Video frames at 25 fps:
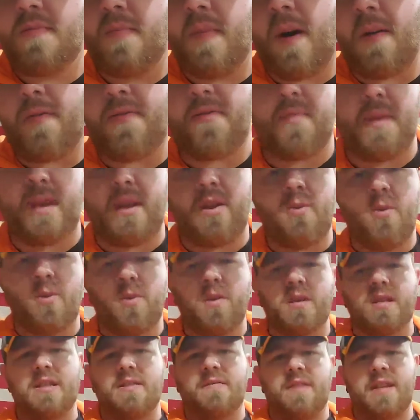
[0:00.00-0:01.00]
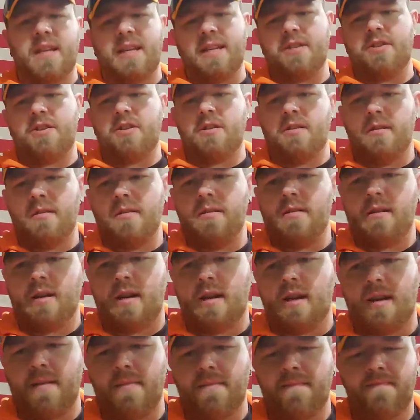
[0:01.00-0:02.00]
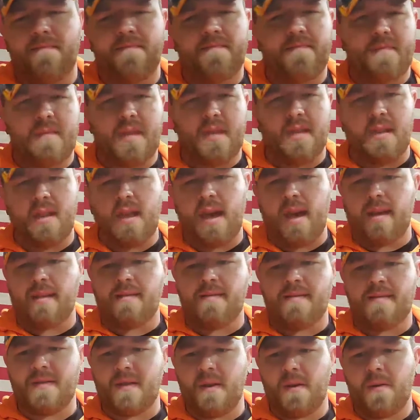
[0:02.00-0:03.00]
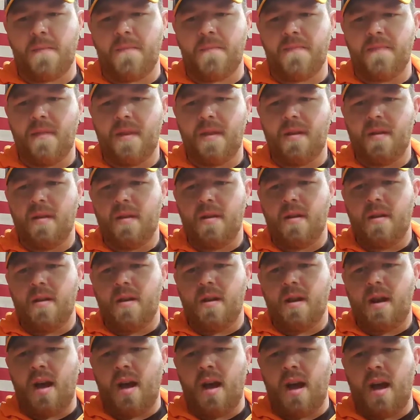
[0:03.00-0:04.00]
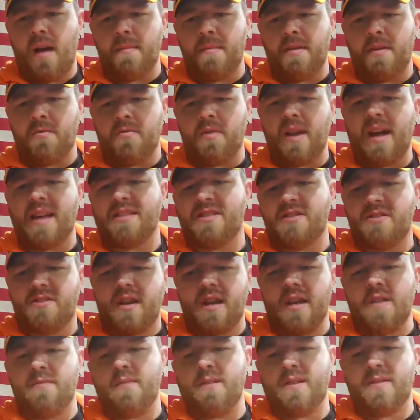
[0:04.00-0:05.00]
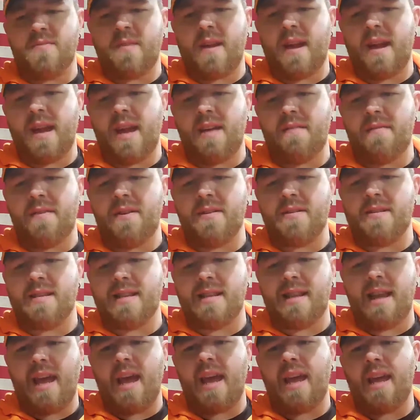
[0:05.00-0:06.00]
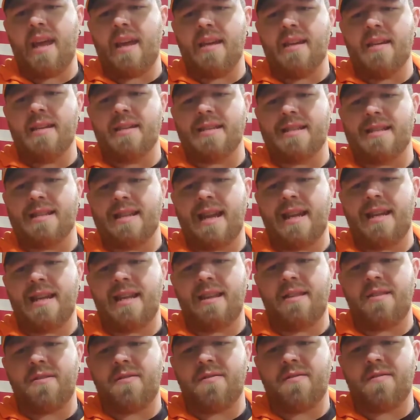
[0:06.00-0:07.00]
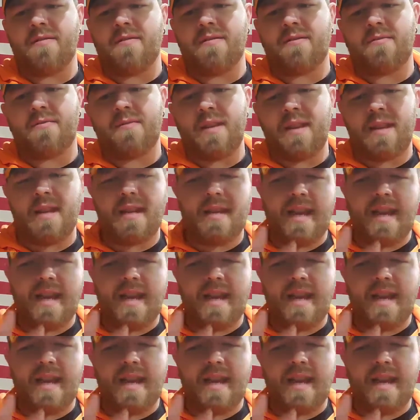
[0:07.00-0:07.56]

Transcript: about 3/4 of an inch in length. So, and the Rothschild, which is what I have here today, is $93,